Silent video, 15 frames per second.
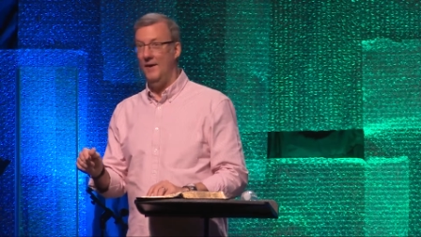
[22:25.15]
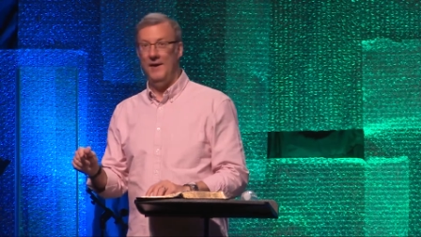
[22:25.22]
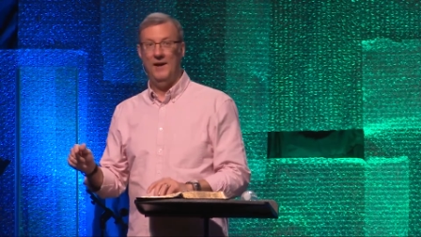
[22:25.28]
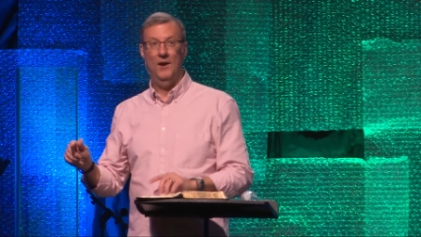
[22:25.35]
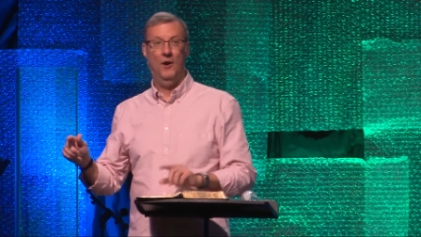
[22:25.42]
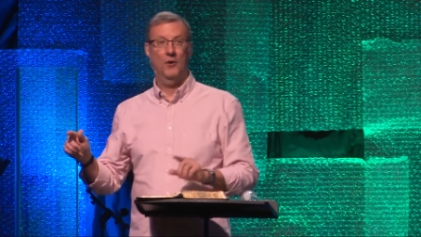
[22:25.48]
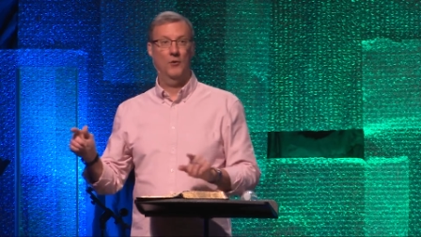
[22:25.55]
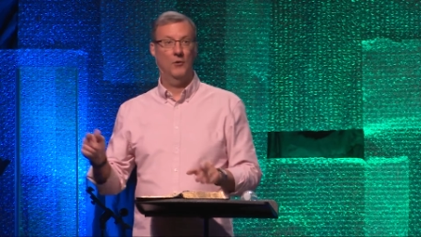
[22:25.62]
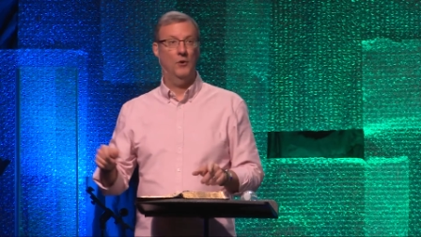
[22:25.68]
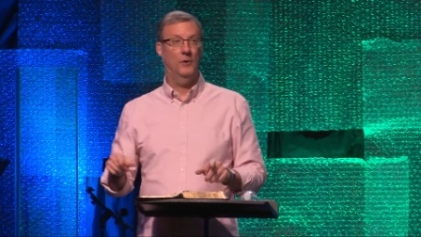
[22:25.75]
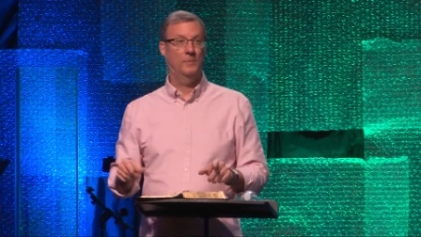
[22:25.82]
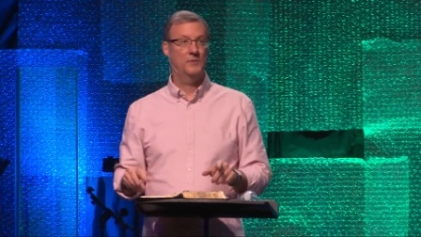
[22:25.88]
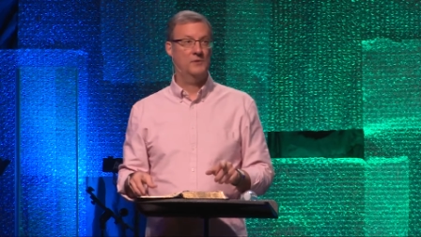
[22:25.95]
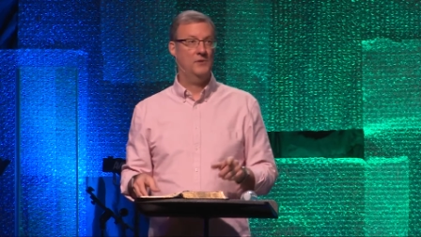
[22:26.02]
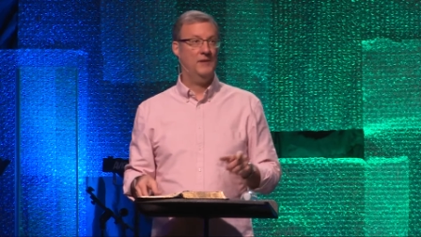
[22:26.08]
In our
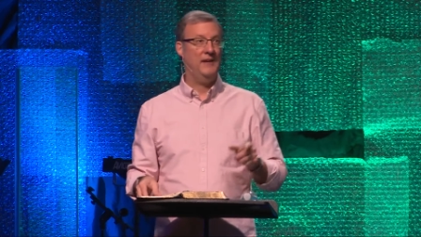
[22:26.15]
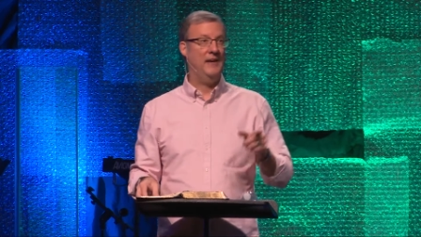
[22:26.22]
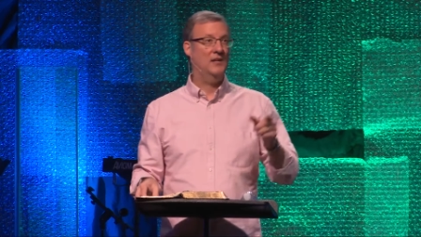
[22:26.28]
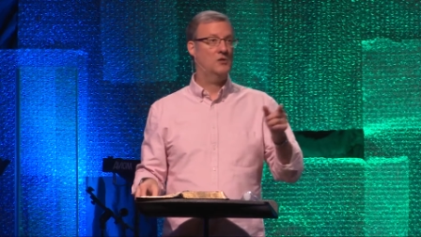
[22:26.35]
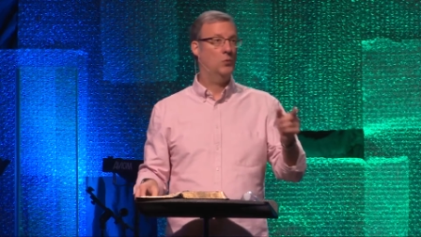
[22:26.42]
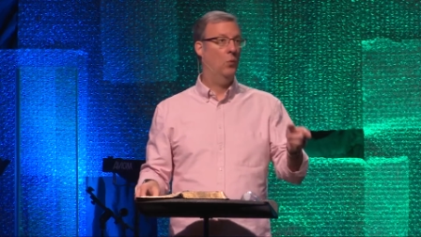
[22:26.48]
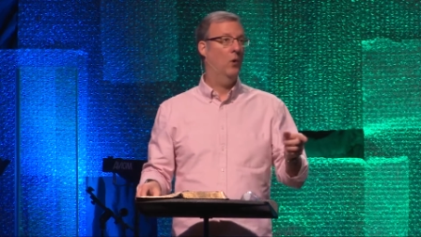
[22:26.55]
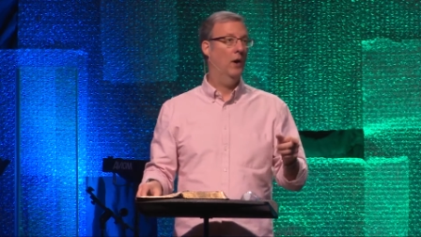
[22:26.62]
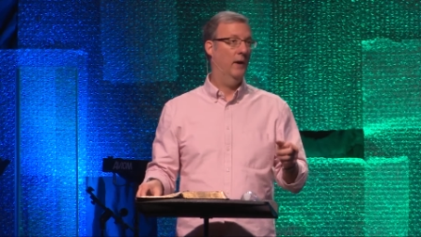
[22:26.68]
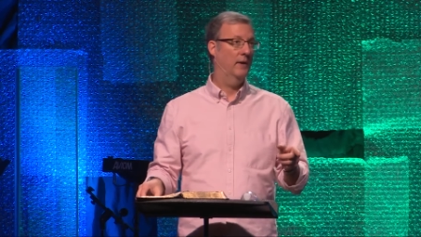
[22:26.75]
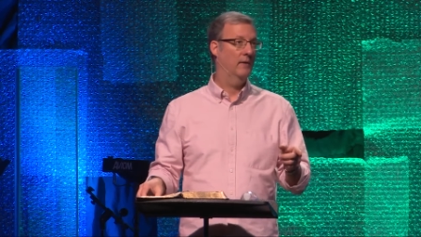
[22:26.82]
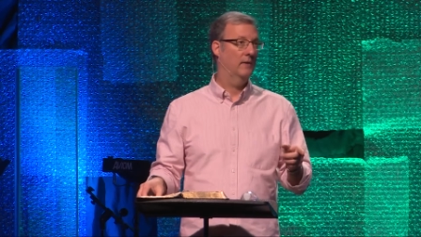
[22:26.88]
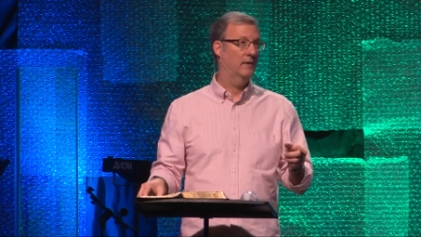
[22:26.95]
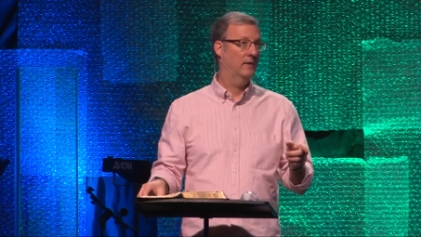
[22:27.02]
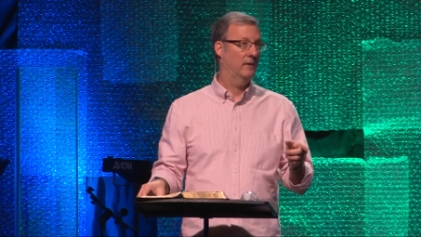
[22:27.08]
groups, each
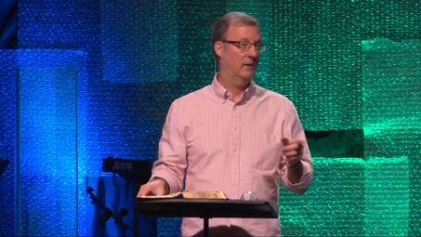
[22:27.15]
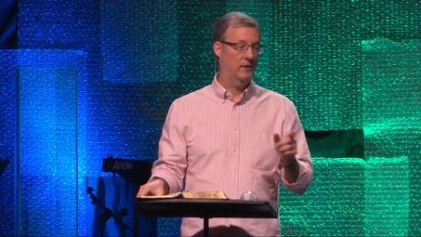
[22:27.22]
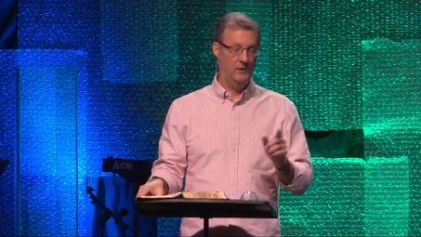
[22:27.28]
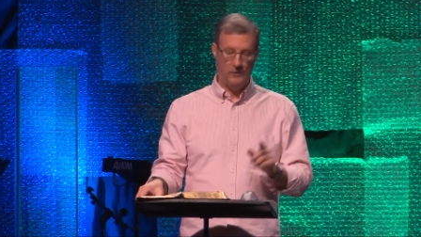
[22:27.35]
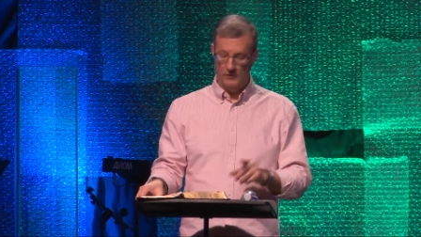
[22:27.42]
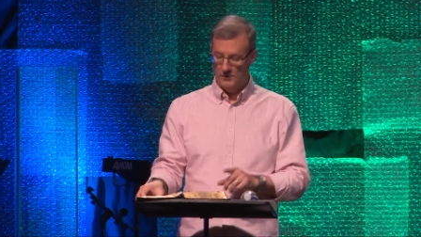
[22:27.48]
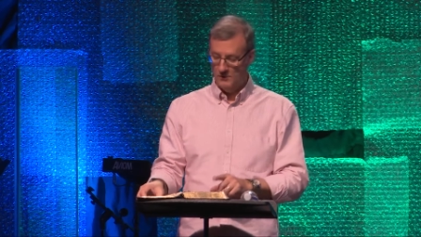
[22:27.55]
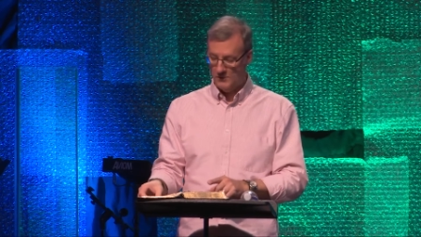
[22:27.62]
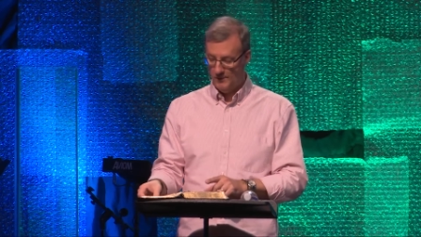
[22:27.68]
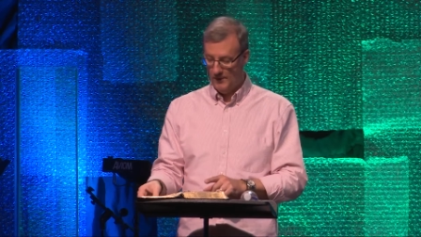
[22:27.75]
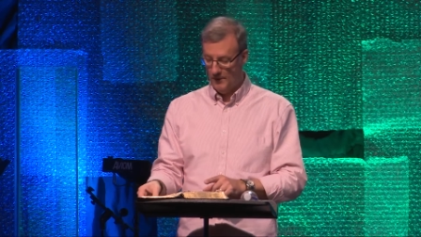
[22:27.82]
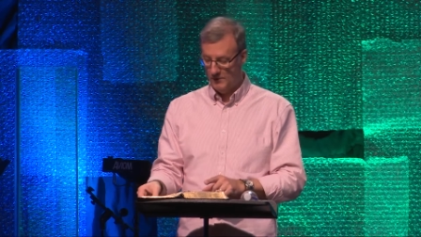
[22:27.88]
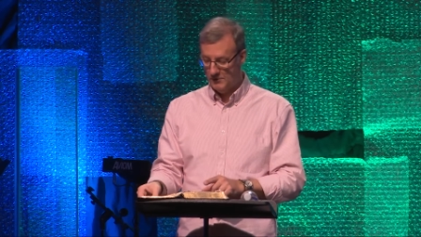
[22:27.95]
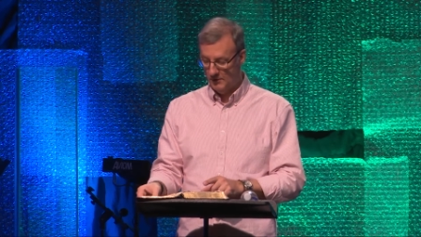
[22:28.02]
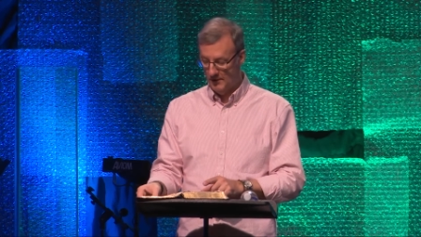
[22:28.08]
one can use your
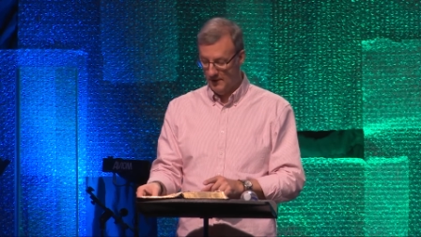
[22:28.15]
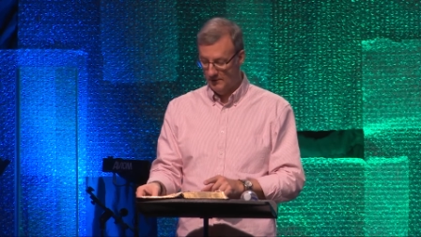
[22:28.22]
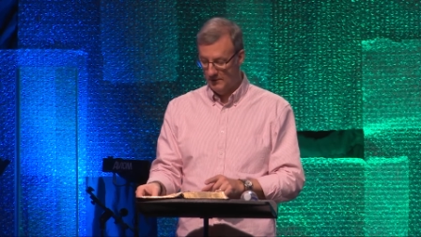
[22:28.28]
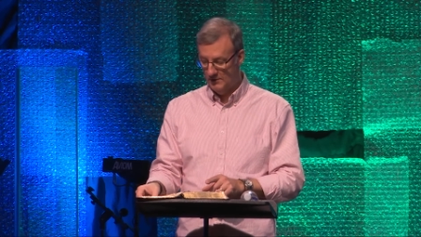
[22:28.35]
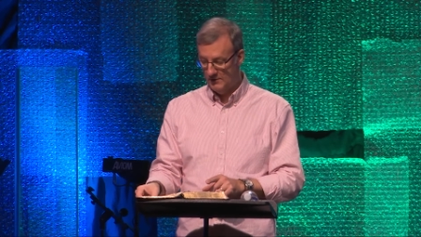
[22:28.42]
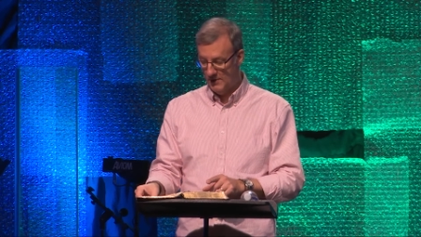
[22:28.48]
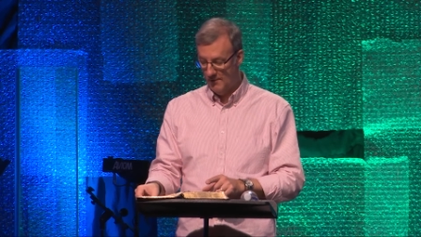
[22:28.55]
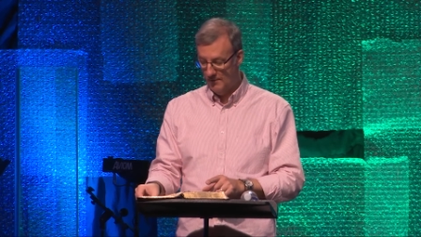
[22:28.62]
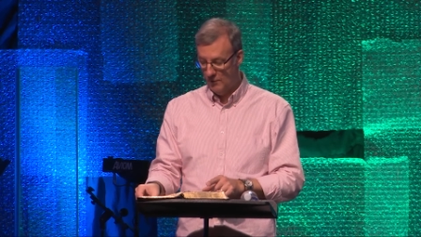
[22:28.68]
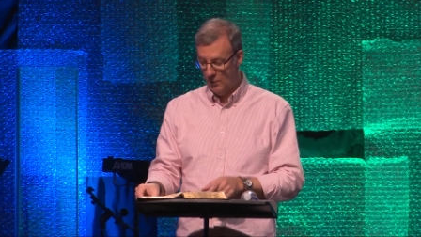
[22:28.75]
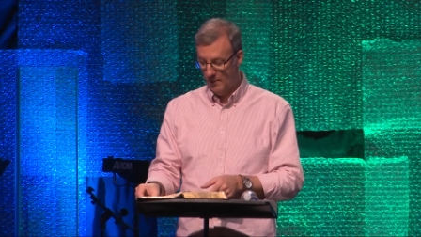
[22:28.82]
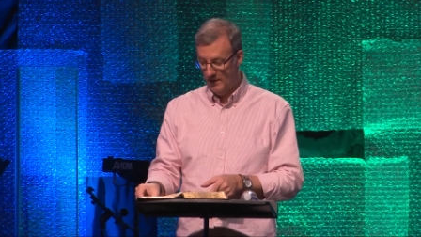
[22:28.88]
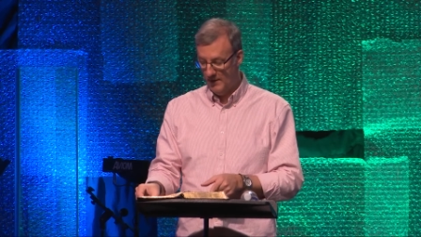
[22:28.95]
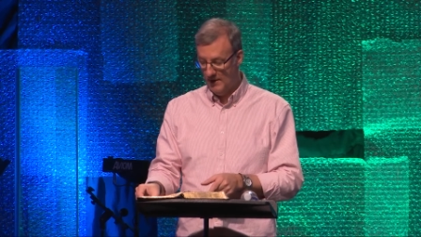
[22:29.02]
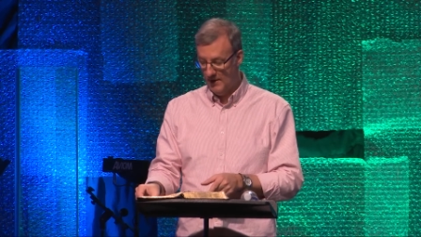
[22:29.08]
spiritual gift in some
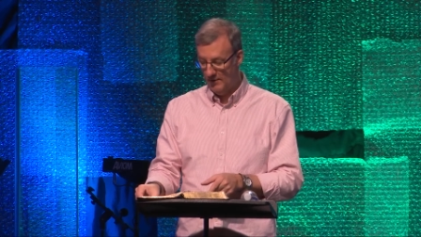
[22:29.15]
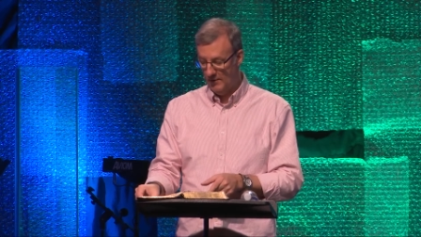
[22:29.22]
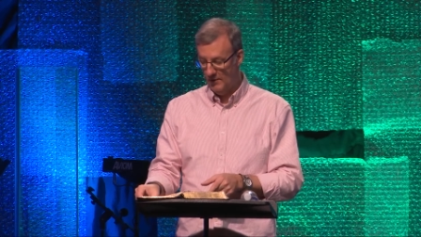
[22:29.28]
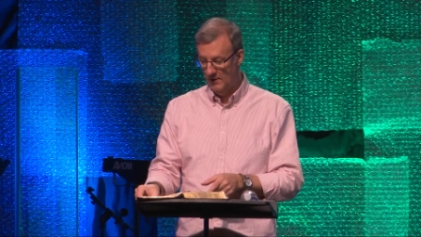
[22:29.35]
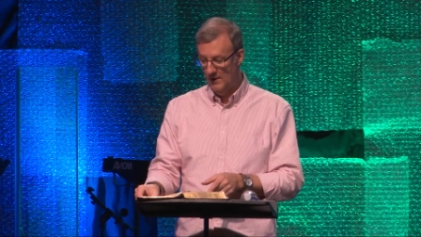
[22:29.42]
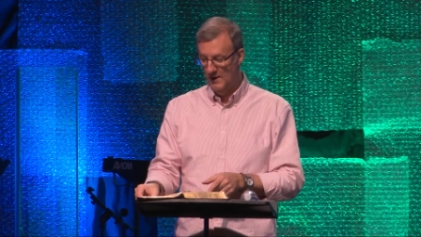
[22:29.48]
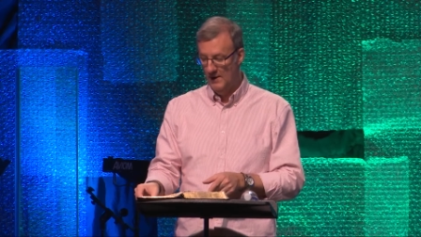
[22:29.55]
form or another.